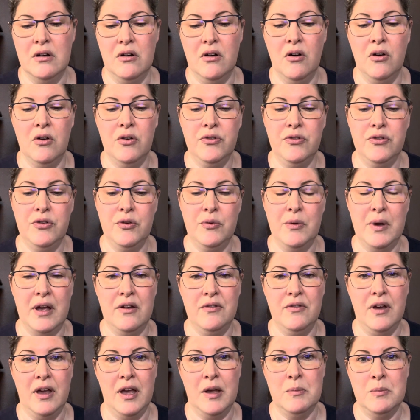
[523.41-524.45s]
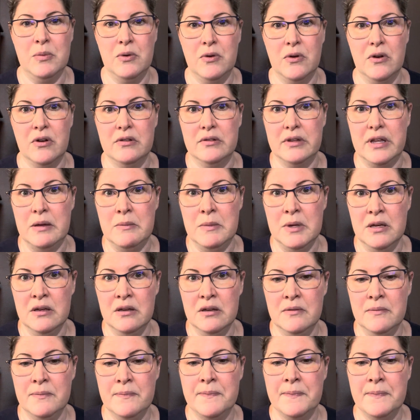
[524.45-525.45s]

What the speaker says: also have hypokalemia,